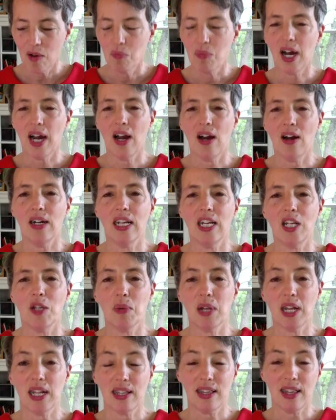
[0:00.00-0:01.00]
priorities.
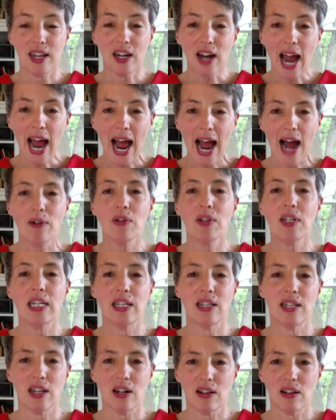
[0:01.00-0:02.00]
It's their house,
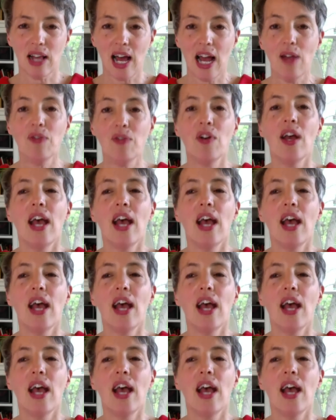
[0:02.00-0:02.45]
it's their life.